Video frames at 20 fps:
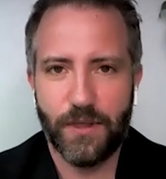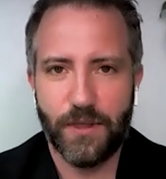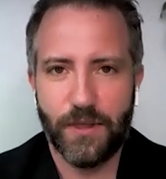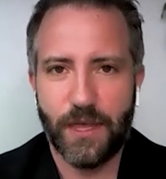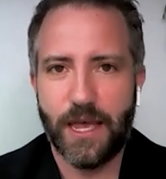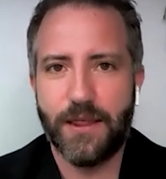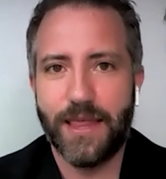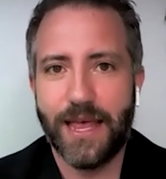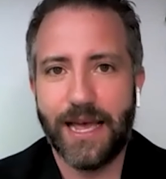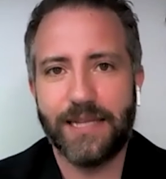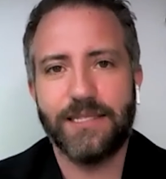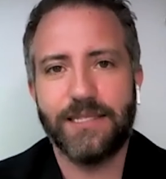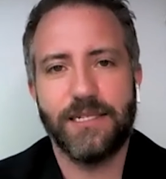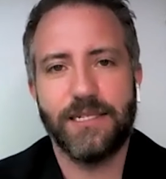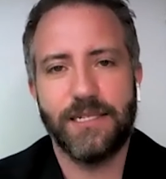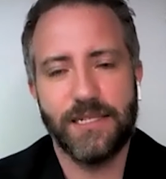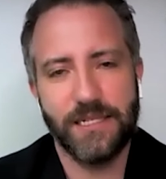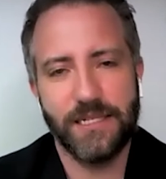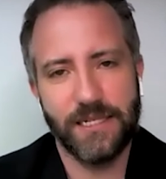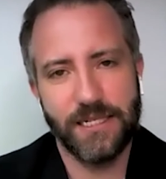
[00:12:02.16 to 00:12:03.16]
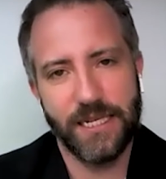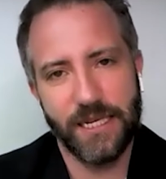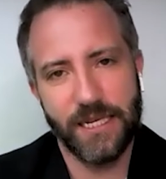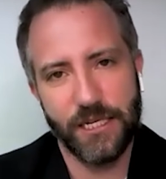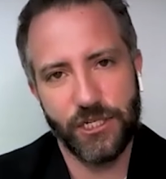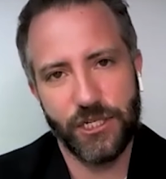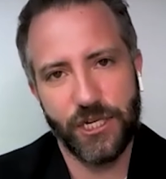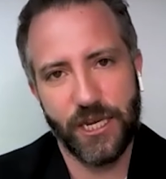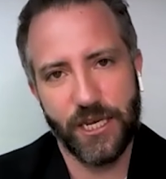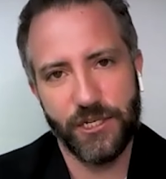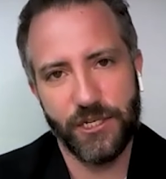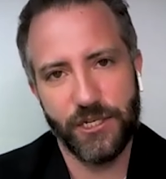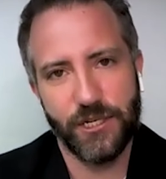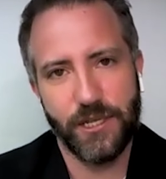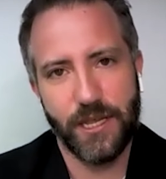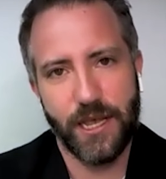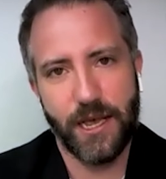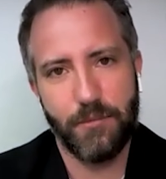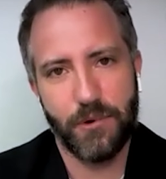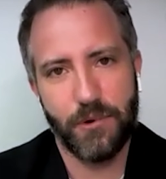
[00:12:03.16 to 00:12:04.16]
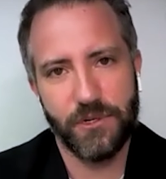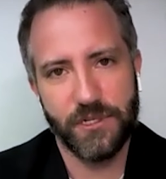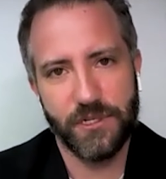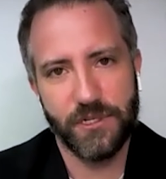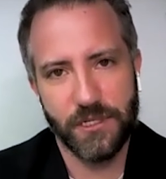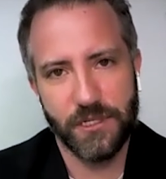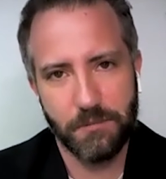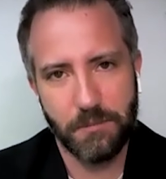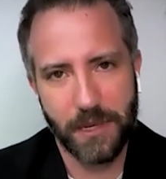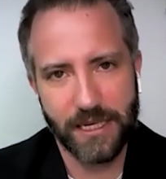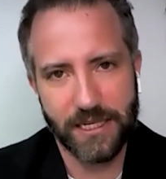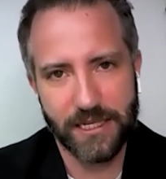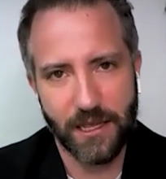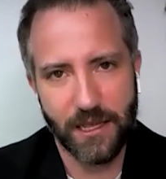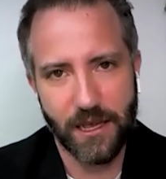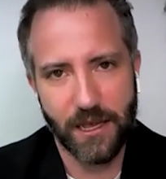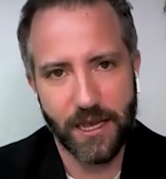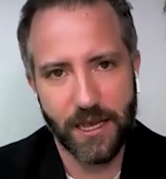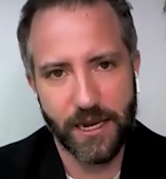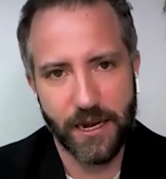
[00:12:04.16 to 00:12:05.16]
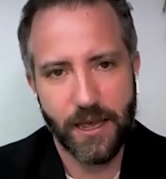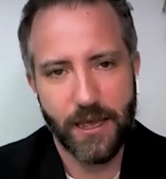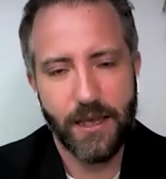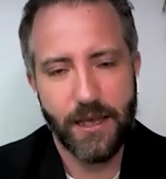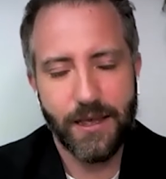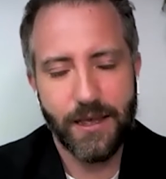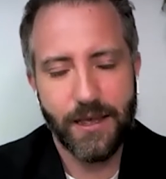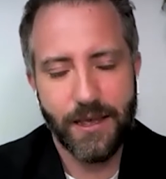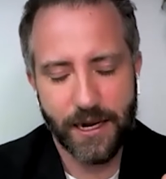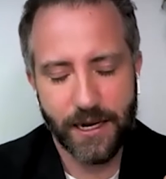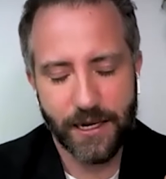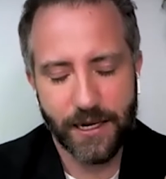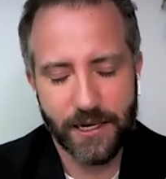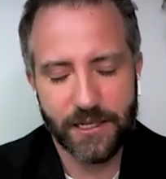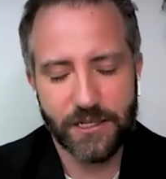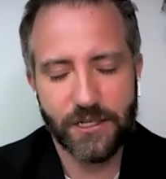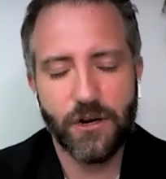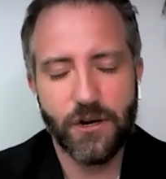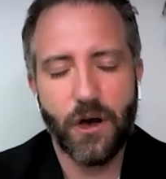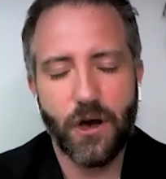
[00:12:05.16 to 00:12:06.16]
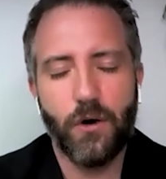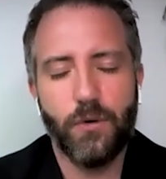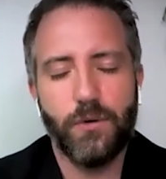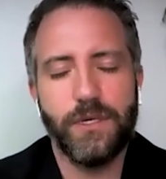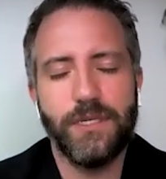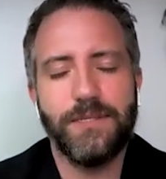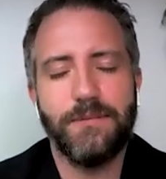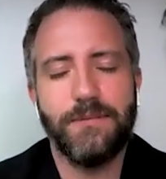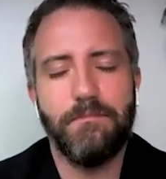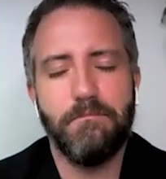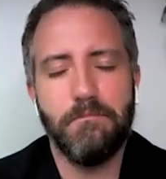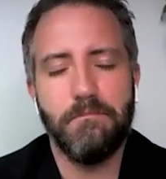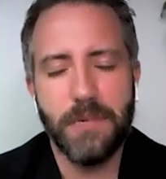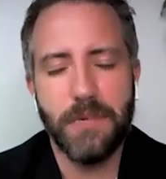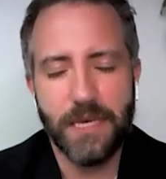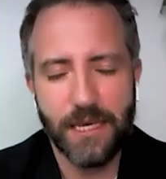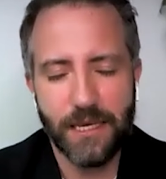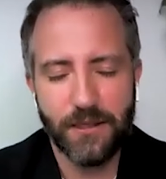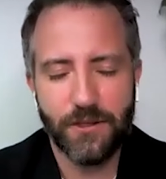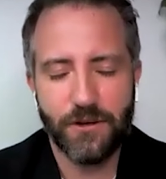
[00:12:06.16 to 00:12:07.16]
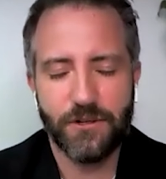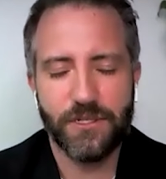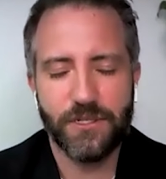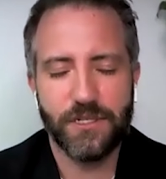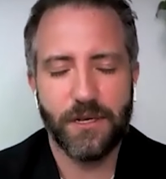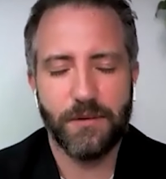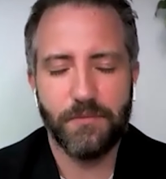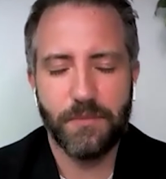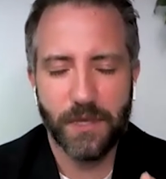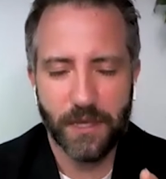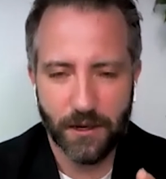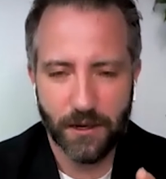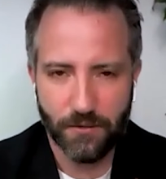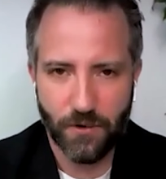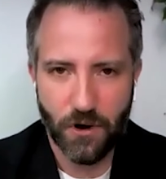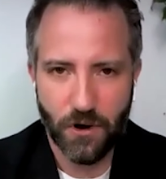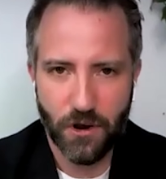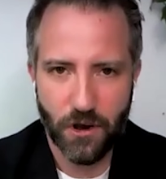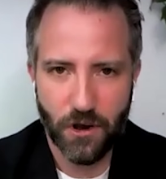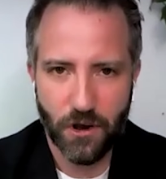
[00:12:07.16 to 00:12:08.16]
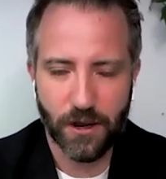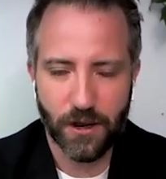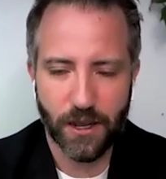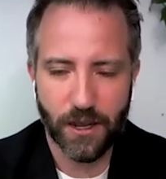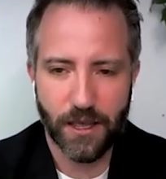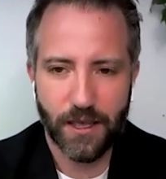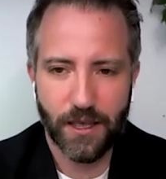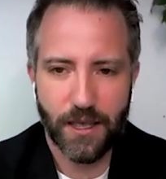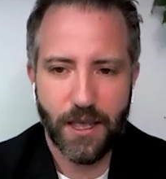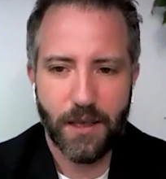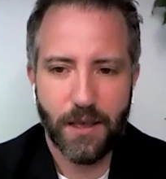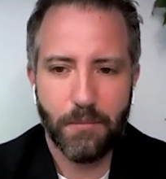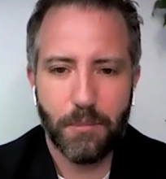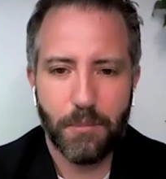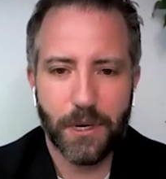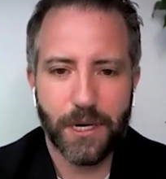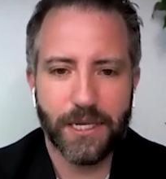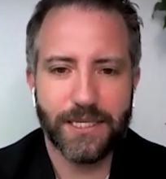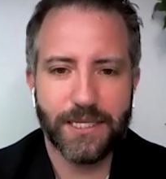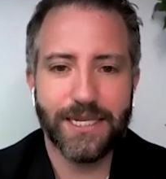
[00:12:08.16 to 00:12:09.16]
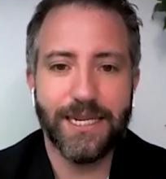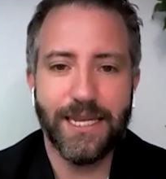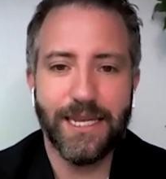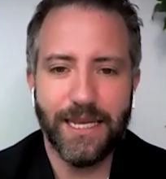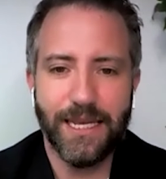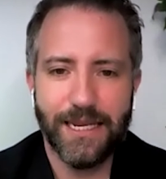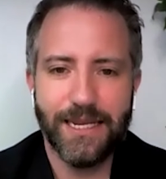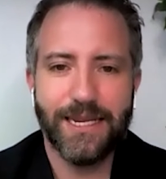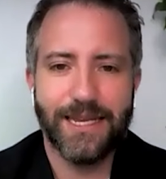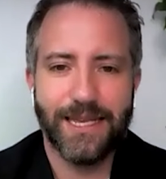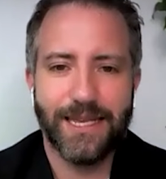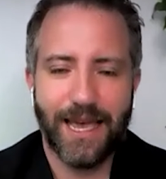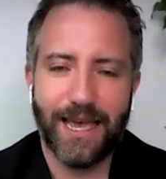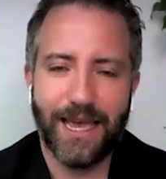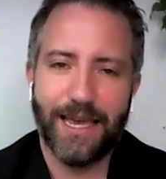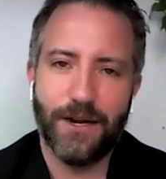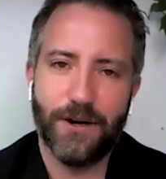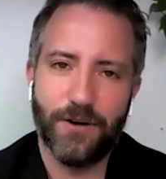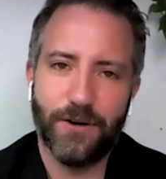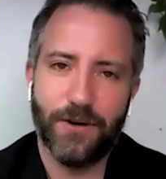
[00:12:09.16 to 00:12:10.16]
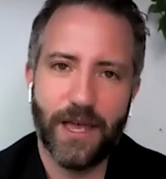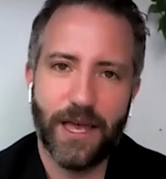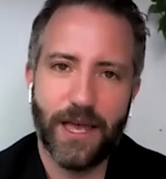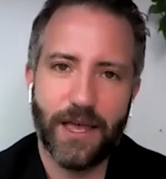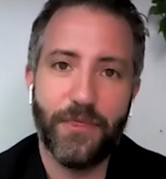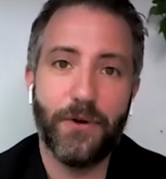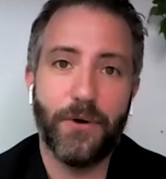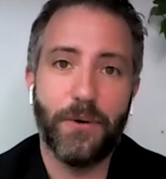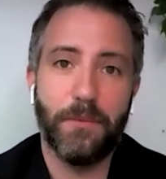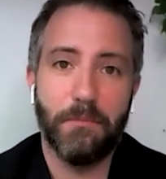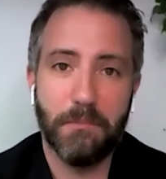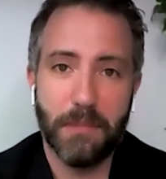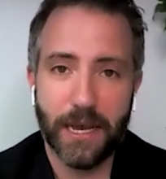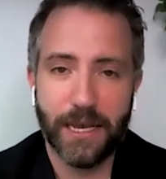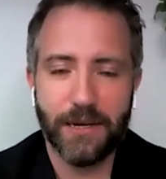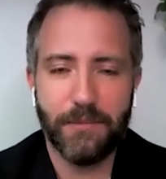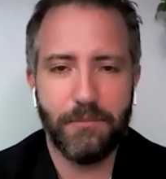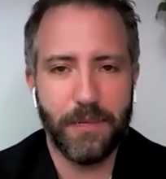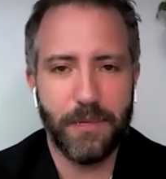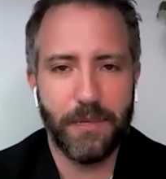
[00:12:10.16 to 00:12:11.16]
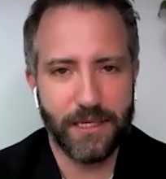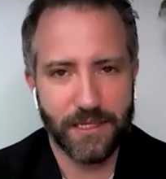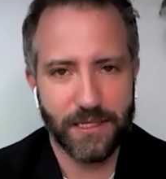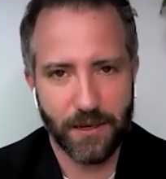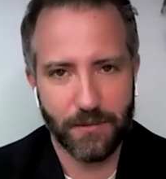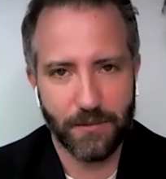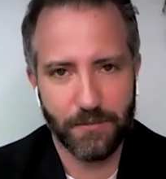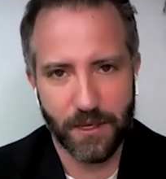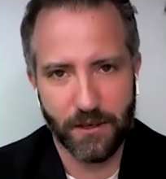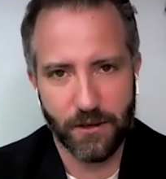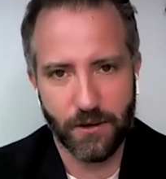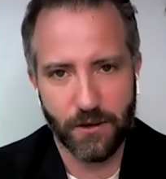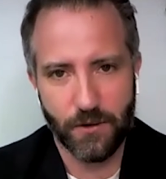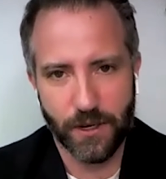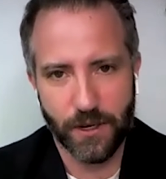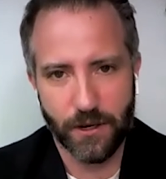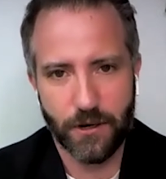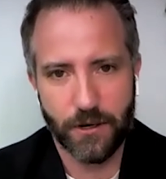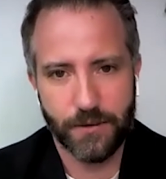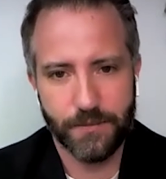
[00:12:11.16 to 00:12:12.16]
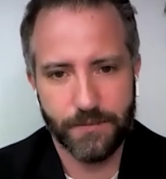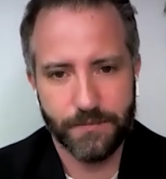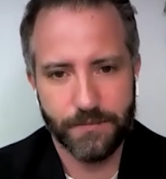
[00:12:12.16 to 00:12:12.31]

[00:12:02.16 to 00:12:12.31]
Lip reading: then that's a distinct change in that person's baseline. And it doesn't always mean there's something wrong, but it's an indicator that there might be something going on.